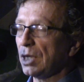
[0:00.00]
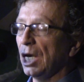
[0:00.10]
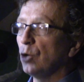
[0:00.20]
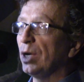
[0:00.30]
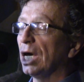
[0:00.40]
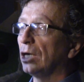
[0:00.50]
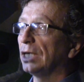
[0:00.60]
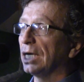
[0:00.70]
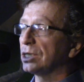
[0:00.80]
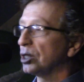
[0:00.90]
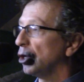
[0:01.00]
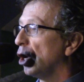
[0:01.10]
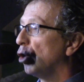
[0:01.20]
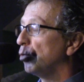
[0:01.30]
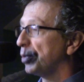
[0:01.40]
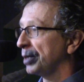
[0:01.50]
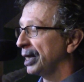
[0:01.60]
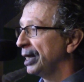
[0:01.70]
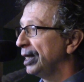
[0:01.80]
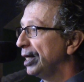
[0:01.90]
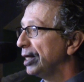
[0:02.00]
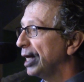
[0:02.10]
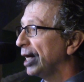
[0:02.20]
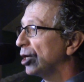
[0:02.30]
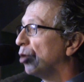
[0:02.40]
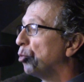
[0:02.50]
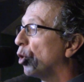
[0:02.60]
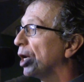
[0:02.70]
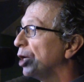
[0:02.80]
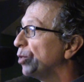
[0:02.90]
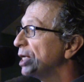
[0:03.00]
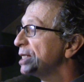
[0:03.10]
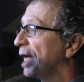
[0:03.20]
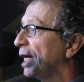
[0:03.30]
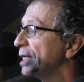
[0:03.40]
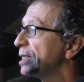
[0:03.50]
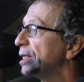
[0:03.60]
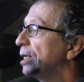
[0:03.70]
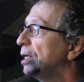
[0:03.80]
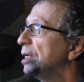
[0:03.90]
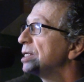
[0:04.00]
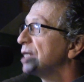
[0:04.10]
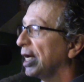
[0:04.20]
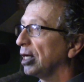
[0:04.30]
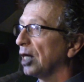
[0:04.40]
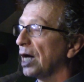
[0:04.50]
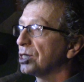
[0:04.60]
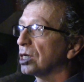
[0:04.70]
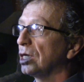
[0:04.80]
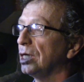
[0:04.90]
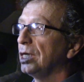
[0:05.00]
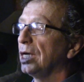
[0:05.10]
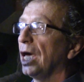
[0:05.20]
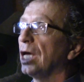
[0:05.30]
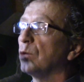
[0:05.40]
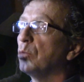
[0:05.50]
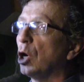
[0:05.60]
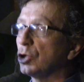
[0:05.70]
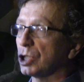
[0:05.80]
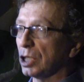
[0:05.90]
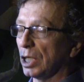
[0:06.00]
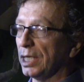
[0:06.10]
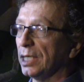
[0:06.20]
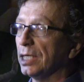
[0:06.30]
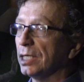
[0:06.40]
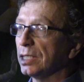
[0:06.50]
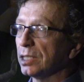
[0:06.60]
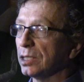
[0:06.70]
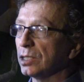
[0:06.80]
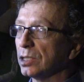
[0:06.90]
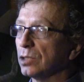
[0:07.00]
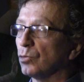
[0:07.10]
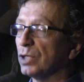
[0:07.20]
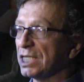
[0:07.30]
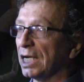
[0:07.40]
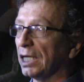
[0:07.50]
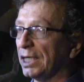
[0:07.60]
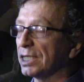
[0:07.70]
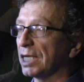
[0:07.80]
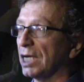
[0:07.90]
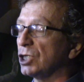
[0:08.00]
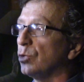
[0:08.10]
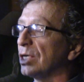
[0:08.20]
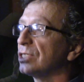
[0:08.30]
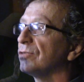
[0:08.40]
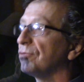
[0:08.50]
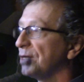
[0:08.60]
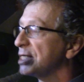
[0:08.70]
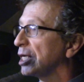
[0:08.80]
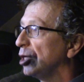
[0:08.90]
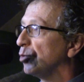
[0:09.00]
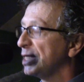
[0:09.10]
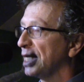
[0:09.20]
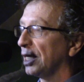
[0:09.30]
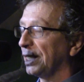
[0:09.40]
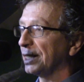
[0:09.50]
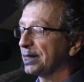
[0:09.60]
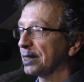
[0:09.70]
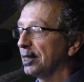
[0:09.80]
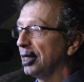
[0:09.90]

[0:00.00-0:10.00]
and we held on to the hope that Amore was as psychologically and emotionally resilient as she was physically resilient.